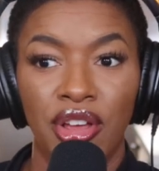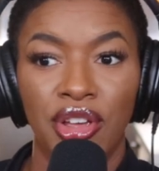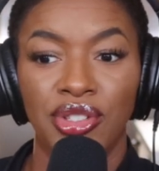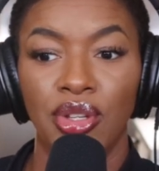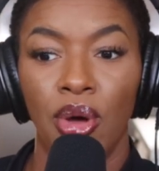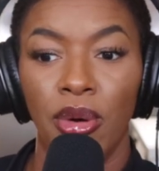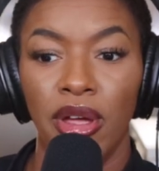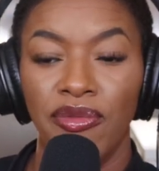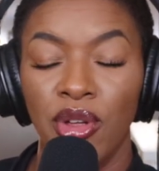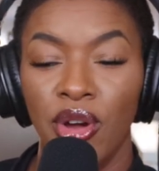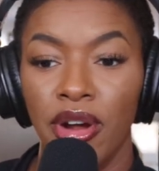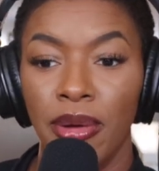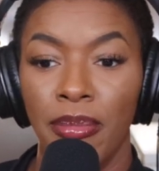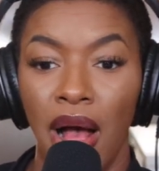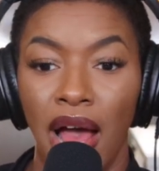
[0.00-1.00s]
So if
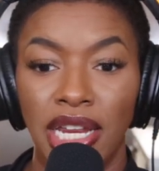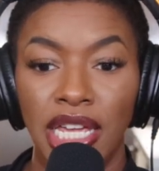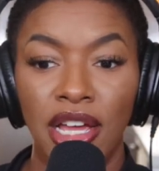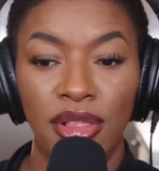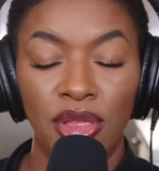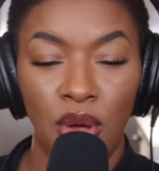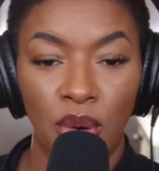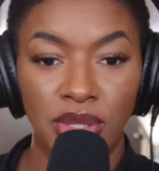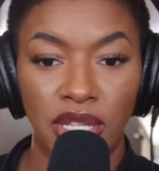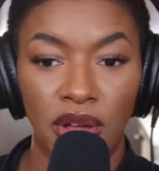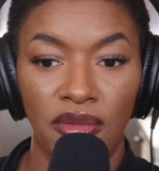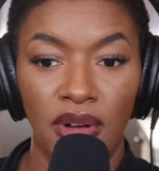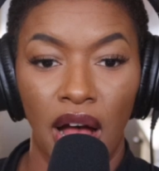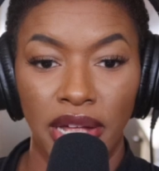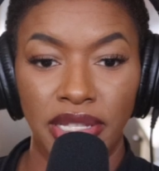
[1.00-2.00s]
you're embodying a low
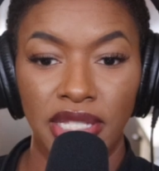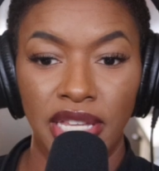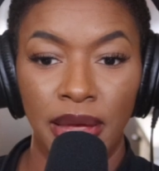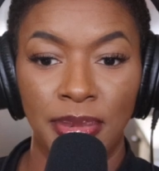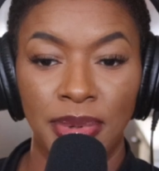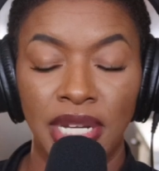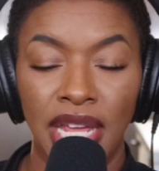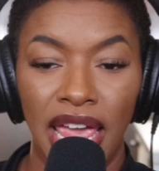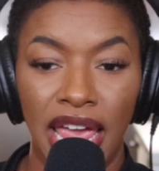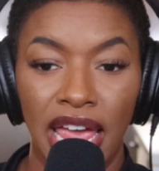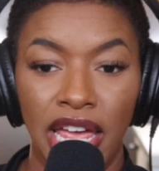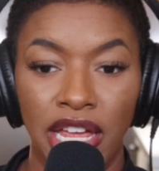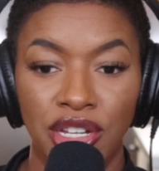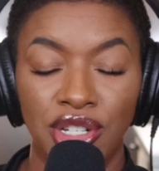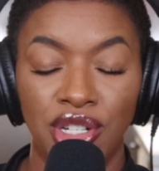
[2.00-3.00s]
self-concept
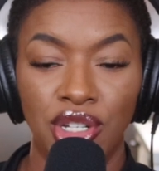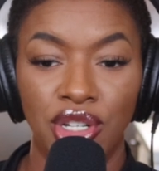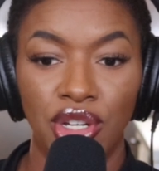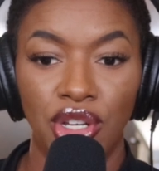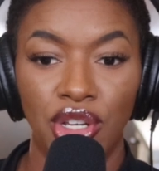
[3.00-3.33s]
and